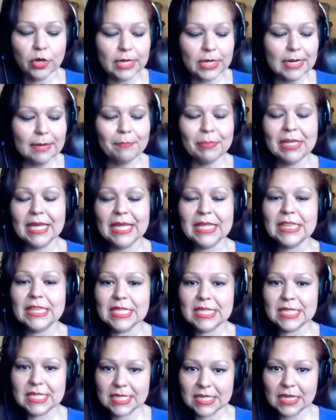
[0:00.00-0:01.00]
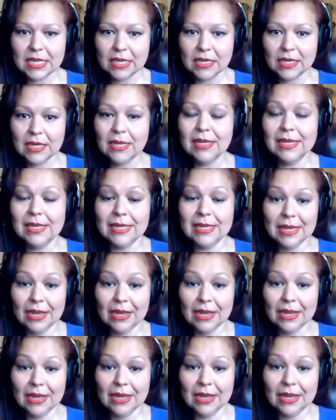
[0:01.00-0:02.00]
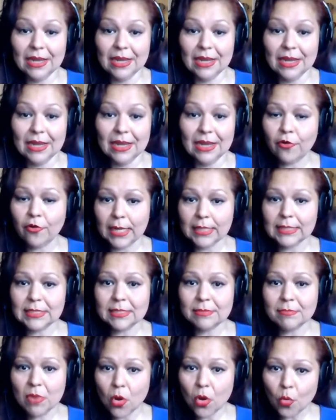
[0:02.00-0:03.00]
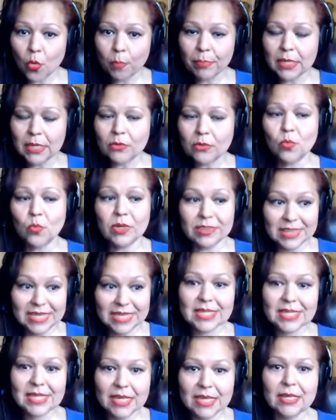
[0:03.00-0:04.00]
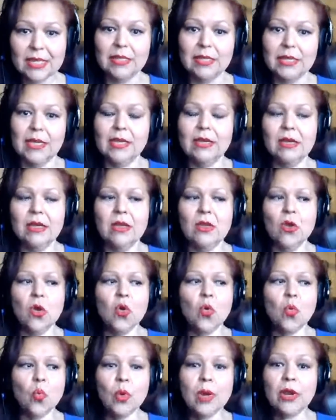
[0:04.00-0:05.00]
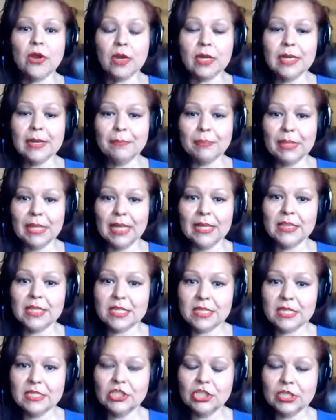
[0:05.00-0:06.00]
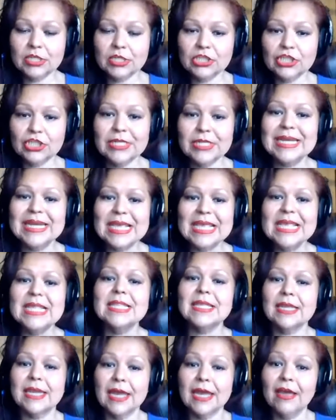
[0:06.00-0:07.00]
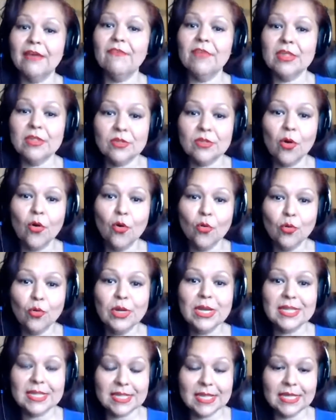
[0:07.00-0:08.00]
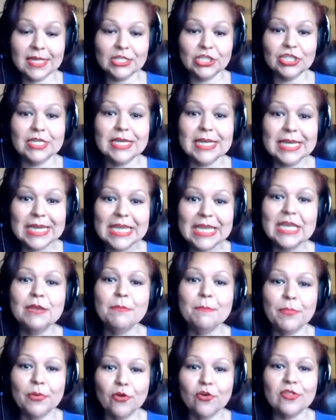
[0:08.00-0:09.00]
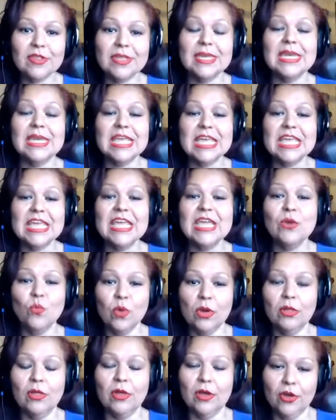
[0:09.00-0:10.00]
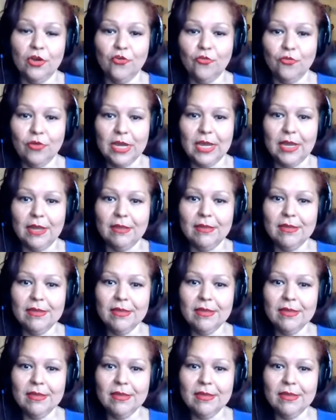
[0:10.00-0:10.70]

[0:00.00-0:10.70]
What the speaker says: We're going to plant the seed. Now that we've cracked him open with this healing, we're going to plant the suggestion, and he's going to have his own session in person. He will agree.